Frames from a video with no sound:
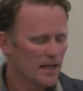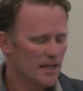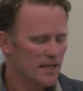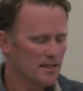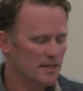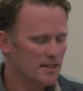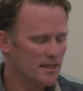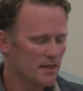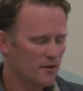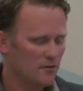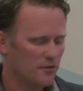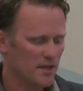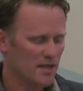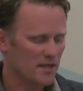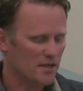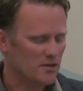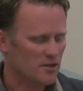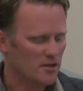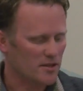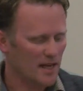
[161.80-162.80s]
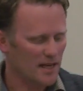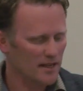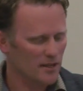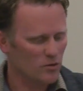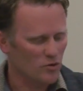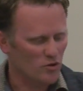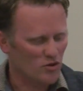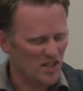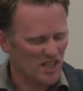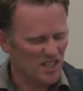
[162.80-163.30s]
The Internet of Things, so that
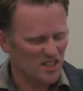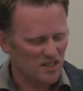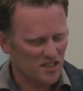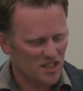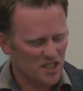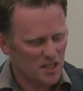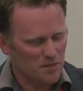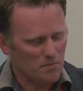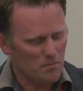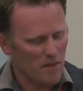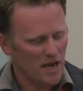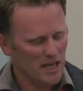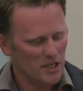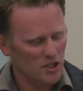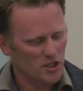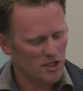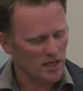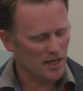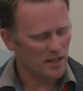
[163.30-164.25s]
little green smudge